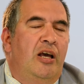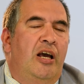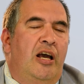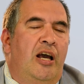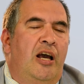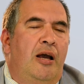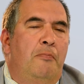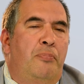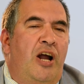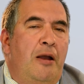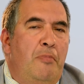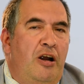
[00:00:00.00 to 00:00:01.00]

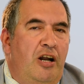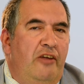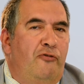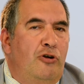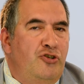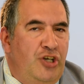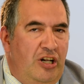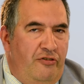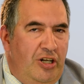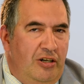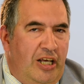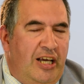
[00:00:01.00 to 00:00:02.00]
primarily for
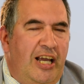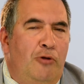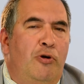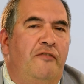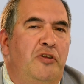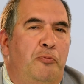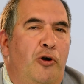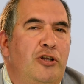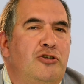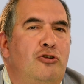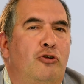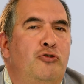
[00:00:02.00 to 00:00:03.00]
children. Again, one of the
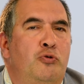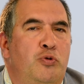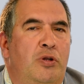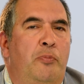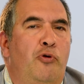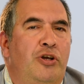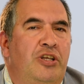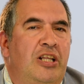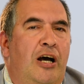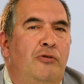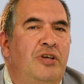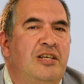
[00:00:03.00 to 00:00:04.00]
points not usually pointed
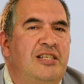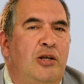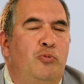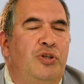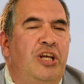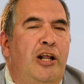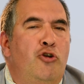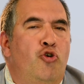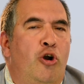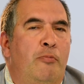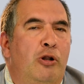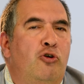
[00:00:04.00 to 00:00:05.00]
out is that within a
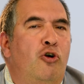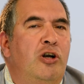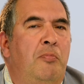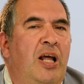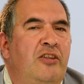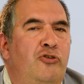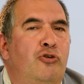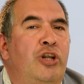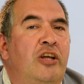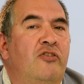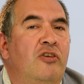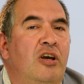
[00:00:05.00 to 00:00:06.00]
normal cord blood
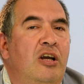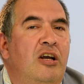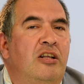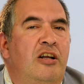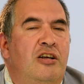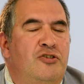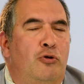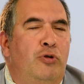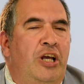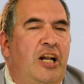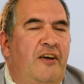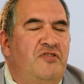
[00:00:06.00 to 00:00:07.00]
unit, there is
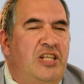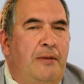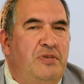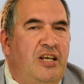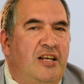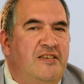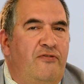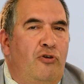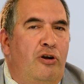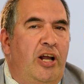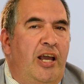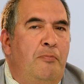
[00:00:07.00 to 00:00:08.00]
only enough stem cells
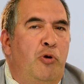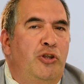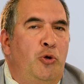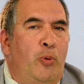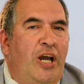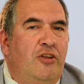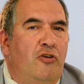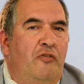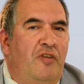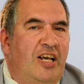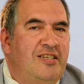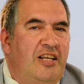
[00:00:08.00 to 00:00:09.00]
for a body weight
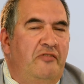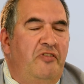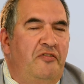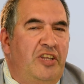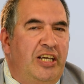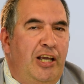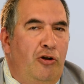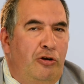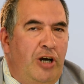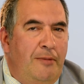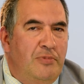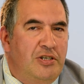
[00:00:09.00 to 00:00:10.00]
of less than 50
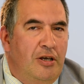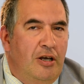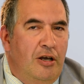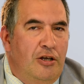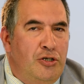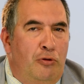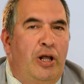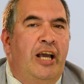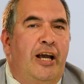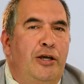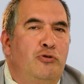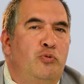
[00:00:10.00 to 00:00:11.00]
kilograms. So
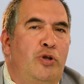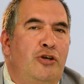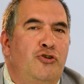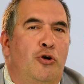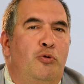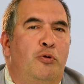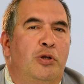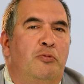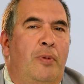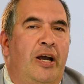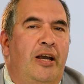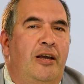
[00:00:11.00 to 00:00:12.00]
like I usually joke
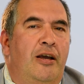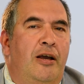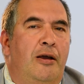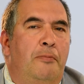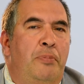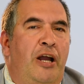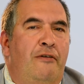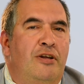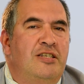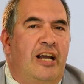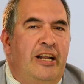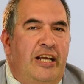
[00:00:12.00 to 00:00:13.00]
with my
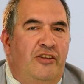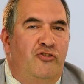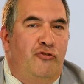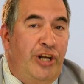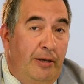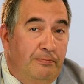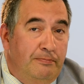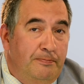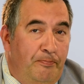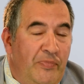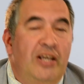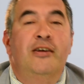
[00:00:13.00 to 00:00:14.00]
parents, I need 3.
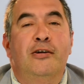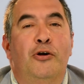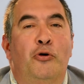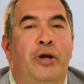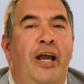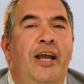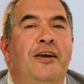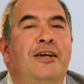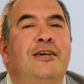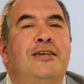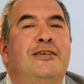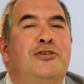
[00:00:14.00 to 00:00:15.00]
Okay,
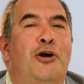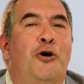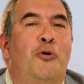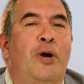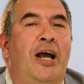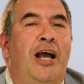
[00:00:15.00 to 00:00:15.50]
so